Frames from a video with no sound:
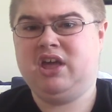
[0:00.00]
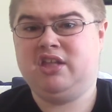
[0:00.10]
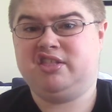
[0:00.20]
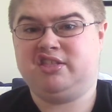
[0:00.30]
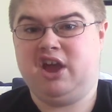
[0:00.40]

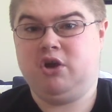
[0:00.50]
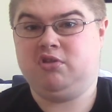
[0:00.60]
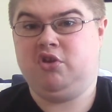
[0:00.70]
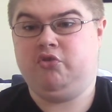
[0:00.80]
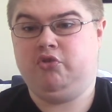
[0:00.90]

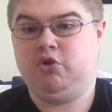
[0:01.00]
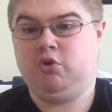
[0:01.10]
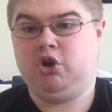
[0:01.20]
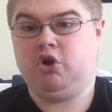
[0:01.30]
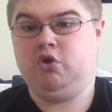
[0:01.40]
scares all the little
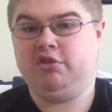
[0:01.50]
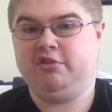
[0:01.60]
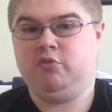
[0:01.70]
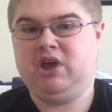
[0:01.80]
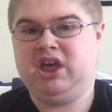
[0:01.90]
girls
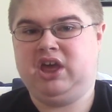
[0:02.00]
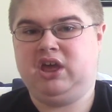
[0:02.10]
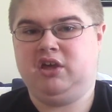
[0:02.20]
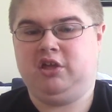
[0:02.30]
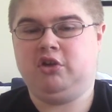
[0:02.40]

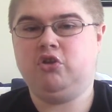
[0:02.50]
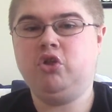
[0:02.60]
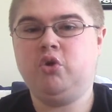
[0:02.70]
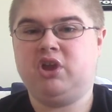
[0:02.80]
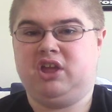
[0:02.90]
away,
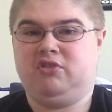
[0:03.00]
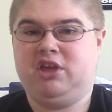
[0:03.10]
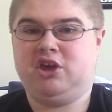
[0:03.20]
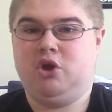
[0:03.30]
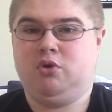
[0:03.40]
including
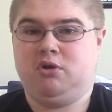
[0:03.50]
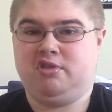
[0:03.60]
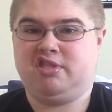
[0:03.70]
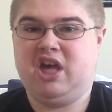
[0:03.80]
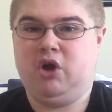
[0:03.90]
Neko
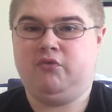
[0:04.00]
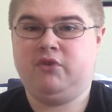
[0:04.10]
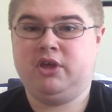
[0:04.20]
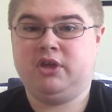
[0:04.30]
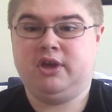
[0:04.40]
herself.
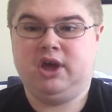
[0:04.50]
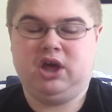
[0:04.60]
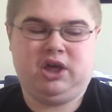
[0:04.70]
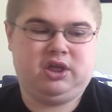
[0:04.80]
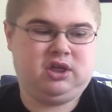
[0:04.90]

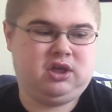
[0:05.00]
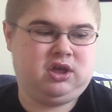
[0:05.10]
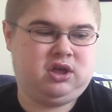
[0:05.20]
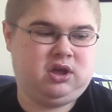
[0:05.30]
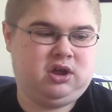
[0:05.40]
As
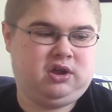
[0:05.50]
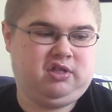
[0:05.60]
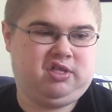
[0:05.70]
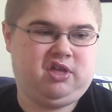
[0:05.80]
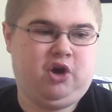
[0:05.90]

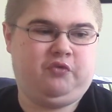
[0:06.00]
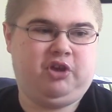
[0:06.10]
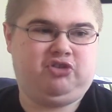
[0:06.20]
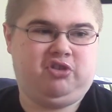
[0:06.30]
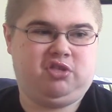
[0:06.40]

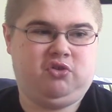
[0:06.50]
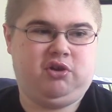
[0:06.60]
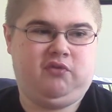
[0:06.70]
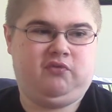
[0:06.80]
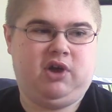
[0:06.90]
she's sort
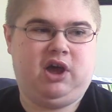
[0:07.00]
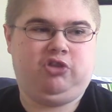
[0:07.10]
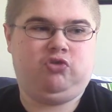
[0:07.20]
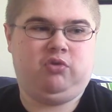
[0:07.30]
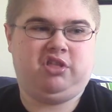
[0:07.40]

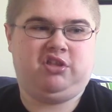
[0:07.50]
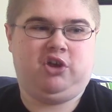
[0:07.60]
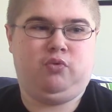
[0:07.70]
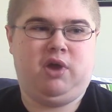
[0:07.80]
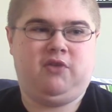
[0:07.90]
of
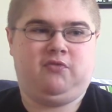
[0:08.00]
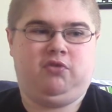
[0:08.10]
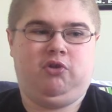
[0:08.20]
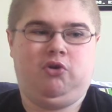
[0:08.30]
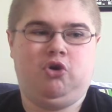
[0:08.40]
twisting away
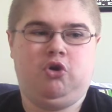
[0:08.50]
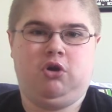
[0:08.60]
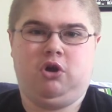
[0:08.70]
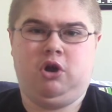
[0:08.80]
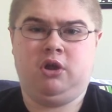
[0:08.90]
from the
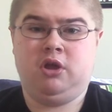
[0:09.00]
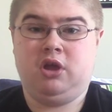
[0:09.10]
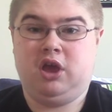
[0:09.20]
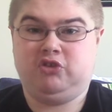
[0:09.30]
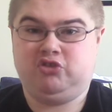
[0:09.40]
horror,
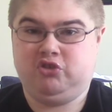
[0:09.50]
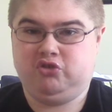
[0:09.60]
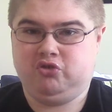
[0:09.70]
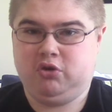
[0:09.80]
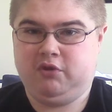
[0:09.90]
and she
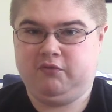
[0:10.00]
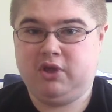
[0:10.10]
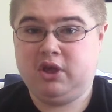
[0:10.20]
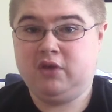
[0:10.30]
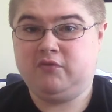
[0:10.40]
sort of
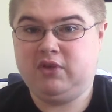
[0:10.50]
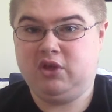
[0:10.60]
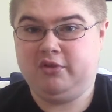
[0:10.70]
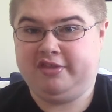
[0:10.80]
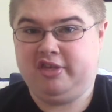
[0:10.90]

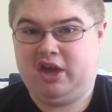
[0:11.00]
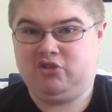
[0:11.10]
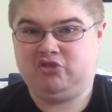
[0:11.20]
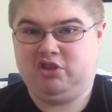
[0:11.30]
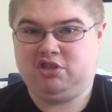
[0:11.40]
feels like
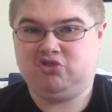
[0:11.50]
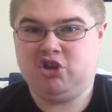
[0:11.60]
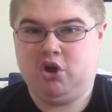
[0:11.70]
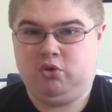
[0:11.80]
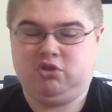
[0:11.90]
she's
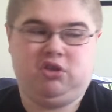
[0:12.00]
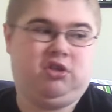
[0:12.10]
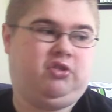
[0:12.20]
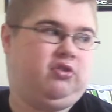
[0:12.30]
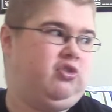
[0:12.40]
choked
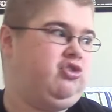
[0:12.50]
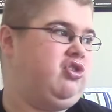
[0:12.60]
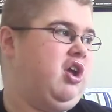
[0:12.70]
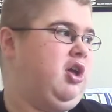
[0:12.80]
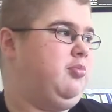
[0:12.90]
into the
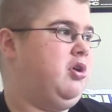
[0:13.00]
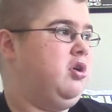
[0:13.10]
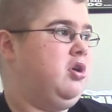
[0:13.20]
shape